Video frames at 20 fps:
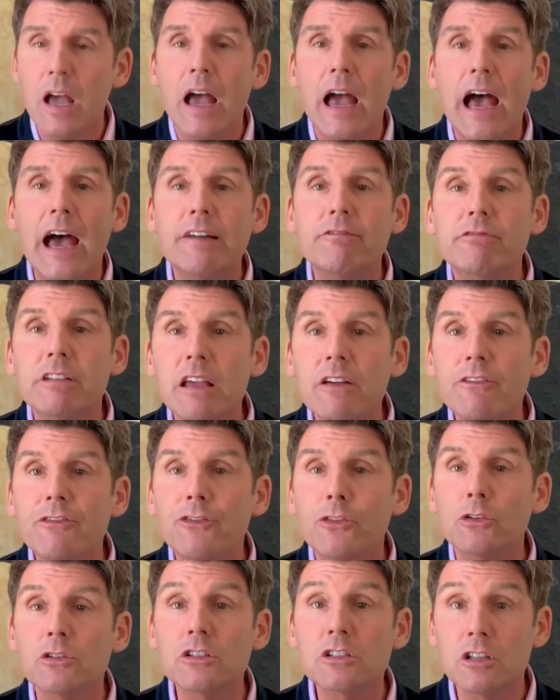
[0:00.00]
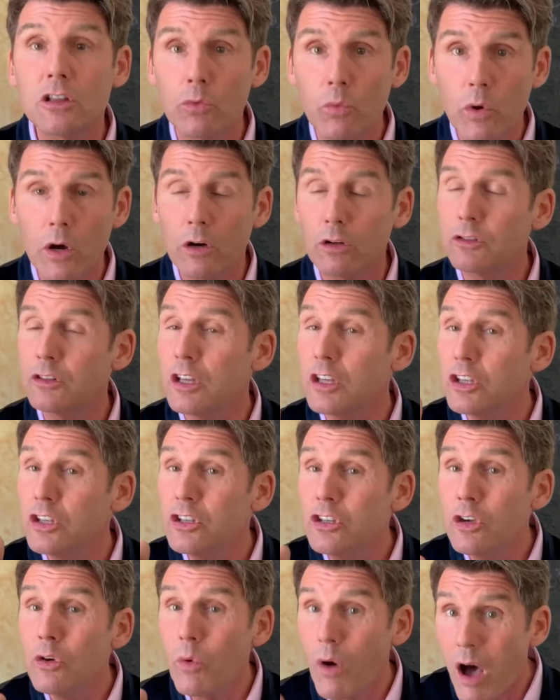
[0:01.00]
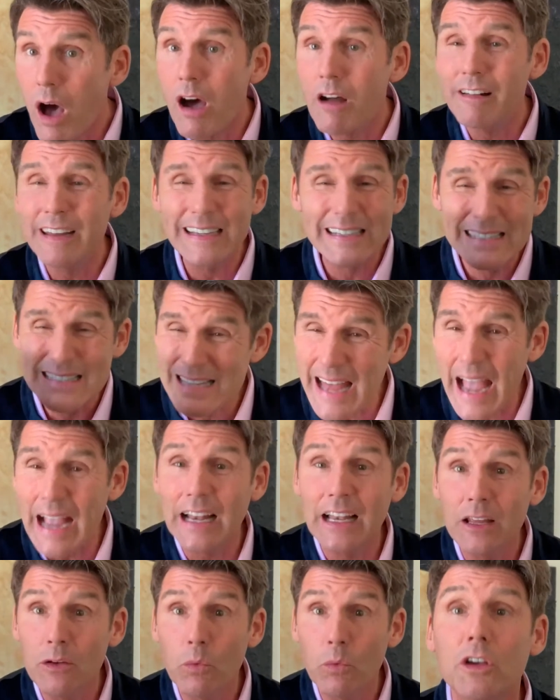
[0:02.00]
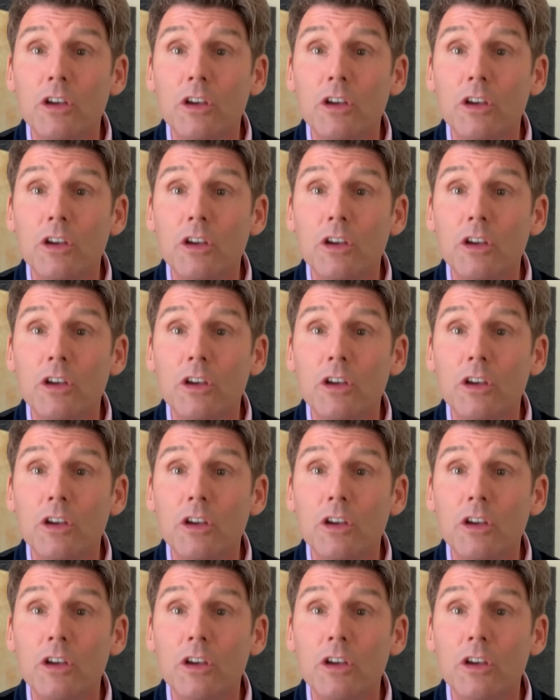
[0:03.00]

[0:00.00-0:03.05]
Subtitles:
and reinforce to the world that you are exactly